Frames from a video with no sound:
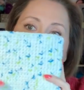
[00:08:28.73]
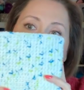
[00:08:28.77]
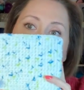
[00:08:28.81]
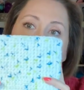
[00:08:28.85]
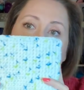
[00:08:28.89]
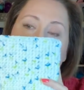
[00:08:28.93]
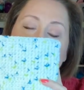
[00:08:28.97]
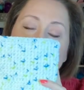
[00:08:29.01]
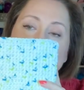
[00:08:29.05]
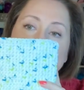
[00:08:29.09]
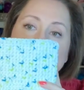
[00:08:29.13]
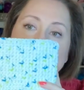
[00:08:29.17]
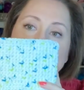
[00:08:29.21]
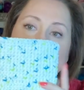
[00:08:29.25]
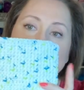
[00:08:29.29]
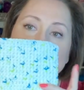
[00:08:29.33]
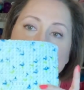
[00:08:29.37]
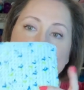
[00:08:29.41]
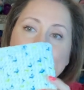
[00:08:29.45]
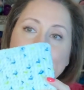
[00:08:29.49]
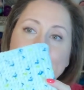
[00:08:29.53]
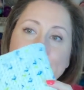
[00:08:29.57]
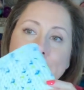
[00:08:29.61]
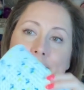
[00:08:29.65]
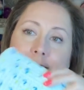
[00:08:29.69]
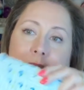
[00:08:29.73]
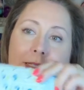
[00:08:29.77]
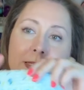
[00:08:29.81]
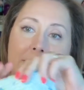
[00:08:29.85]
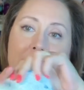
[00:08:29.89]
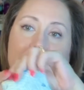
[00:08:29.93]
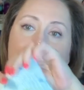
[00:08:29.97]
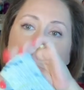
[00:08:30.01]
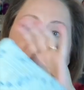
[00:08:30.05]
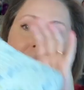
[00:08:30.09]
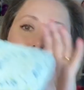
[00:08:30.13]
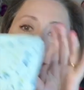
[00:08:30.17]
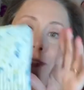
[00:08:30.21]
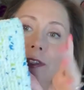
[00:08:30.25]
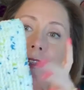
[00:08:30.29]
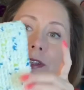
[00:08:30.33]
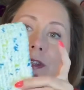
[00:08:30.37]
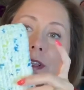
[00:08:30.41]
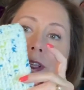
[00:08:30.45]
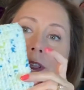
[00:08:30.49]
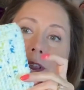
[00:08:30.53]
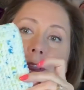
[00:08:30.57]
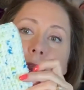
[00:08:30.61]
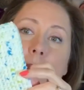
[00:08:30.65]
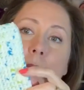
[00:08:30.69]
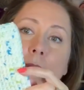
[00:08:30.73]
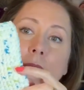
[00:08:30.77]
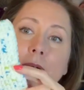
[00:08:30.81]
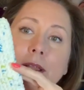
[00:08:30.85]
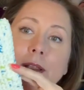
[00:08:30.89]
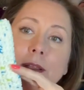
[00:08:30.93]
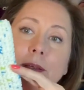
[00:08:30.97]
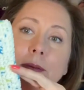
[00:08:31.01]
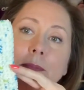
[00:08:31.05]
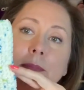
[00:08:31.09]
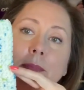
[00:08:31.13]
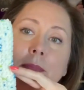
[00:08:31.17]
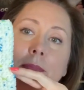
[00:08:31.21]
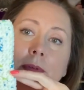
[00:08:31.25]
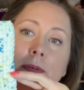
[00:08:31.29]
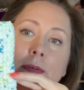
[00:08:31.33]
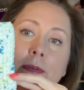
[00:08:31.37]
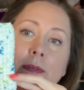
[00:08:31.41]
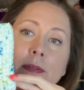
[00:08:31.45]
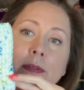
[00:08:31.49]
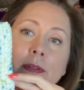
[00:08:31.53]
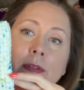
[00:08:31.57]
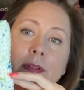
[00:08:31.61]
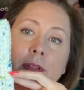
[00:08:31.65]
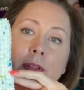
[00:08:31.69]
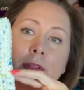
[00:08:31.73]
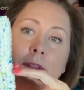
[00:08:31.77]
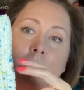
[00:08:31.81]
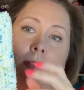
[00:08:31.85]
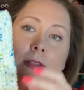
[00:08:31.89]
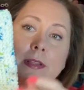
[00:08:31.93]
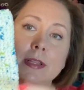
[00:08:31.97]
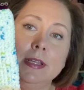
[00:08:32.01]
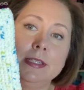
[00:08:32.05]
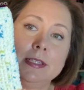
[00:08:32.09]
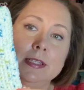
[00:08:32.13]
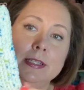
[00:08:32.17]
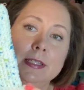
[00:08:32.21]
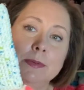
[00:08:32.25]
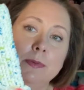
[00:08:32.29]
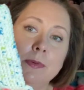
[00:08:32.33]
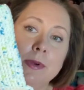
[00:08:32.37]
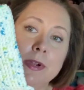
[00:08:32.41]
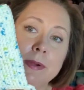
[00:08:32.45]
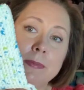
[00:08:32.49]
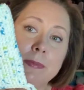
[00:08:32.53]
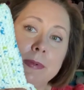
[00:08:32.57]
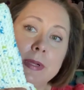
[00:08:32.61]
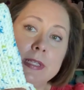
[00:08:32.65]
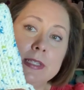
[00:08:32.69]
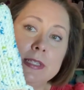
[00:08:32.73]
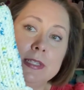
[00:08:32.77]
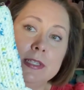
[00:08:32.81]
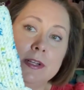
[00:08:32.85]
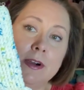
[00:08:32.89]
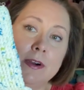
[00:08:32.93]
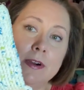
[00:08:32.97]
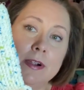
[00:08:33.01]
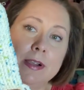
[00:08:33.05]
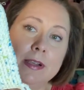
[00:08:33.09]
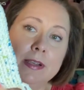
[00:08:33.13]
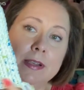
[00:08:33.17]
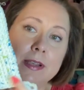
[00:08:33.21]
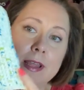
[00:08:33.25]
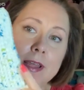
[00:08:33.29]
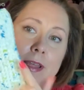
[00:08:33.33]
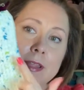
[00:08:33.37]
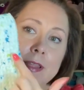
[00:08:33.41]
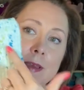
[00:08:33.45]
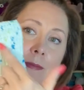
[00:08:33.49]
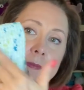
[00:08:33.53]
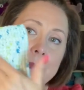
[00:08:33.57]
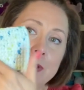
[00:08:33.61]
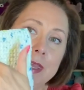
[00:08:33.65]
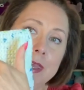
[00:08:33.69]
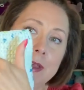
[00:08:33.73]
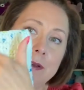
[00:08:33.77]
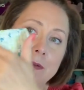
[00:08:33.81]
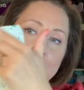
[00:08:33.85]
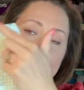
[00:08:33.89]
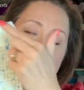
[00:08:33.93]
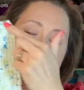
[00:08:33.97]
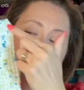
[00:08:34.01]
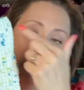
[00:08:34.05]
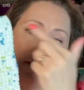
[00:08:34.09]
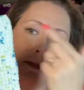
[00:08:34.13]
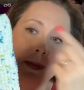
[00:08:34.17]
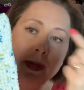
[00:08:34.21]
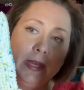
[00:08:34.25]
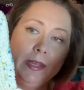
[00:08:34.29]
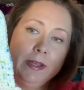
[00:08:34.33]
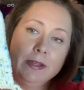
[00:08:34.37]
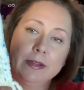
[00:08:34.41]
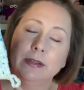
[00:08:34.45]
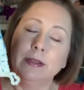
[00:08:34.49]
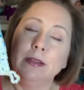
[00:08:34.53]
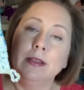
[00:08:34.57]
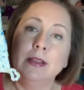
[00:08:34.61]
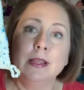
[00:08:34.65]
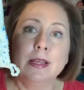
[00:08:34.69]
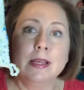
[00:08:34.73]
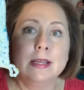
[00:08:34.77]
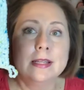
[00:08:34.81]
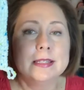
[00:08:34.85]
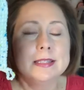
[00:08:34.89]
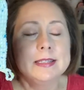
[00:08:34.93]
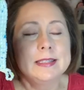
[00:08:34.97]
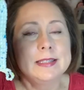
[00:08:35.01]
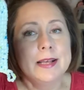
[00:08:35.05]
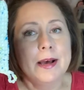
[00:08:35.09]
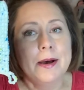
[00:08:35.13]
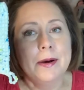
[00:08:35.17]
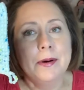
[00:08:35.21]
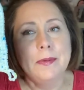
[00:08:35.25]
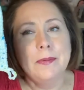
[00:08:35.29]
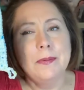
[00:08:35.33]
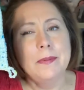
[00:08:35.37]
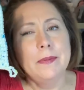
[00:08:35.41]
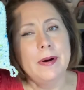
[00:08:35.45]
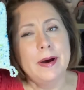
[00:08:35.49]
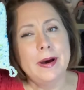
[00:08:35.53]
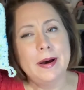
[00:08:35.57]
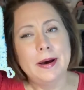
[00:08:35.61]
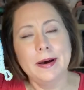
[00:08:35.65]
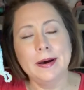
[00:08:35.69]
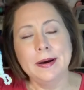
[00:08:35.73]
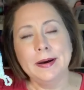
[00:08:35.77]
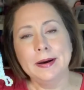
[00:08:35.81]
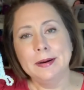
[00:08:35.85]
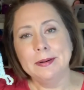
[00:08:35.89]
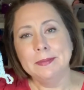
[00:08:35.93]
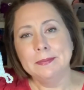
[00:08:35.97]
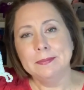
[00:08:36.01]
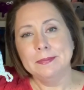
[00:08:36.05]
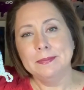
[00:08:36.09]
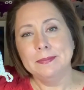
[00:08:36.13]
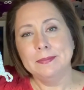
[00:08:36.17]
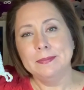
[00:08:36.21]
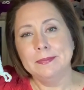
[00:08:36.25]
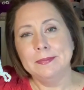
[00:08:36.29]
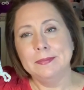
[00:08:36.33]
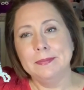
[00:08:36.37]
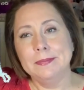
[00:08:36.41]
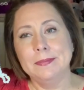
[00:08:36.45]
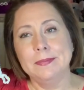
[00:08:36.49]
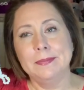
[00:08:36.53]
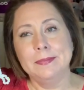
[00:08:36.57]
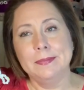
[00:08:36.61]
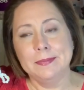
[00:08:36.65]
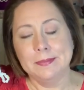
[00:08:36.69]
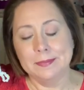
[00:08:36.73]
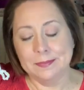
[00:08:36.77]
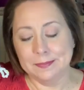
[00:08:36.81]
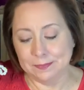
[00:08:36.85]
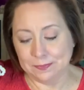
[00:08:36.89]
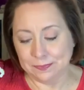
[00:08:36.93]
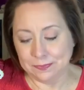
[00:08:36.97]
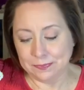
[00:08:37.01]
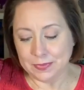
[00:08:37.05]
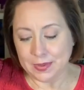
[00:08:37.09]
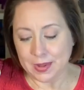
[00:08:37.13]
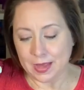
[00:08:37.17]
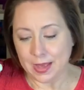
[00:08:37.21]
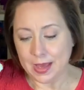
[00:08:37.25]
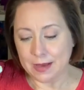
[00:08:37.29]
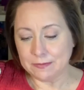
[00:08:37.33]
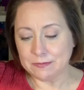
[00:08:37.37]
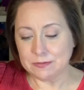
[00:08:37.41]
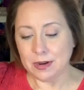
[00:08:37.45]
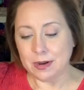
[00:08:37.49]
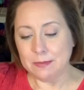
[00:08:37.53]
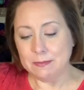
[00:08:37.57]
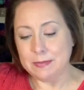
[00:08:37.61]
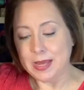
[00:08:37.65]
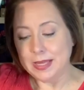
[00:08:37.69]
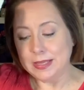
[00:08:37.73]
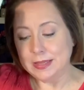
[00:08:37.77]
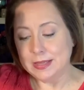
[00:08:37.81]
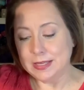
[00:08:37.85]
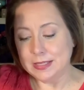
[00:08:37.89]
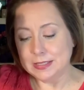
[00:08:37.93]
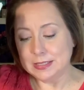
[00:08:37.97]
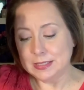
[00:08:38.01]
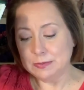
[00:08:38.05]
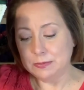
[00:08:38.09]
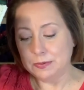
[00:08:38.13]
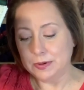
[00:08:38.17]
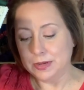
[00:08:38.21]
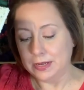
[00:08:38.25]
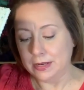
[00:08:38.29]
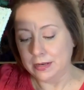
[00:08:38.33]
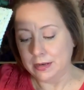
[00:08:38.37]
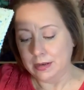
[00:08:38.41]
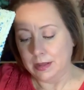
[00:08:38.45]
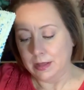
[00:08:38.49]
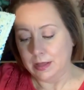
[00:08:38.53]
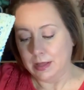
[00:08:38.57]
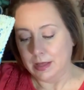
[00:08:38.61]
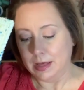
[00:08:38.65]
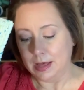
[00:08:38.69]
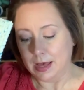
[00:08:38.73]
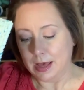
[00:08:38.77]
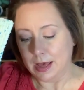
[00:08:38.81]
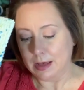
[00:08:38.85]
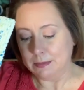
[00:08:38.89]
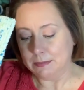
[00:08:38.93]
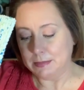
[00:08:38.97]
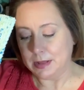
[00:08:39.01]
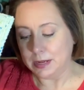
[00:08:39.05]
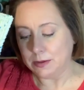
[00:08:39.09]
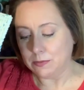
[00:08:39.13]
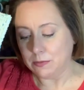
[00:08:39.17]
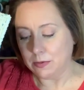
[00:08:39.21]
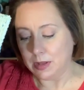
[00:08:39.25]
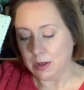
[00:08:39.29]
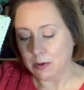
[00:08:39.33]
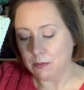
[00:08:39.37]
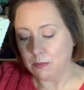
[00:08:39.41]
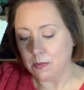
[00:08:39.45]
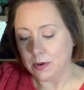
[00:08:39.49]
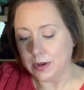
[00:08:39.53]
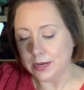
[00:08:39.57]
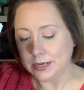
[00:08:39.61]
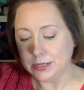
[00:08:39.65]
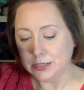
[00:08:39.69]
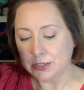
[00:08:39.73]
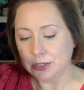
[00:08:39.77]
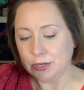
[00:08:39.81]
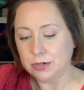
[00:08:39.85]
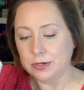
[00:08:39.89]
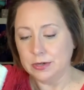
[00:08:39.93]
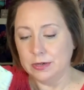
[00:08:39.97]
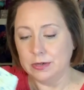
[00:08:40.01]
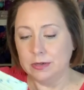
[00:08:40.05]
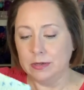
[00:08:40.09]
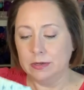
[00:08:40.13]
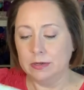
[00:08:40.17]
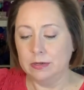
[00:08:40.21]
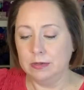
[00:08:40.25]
this is actually the bottom. This is where we start and then we go up from here. So um, after I made this one, I'm like, well, I wonder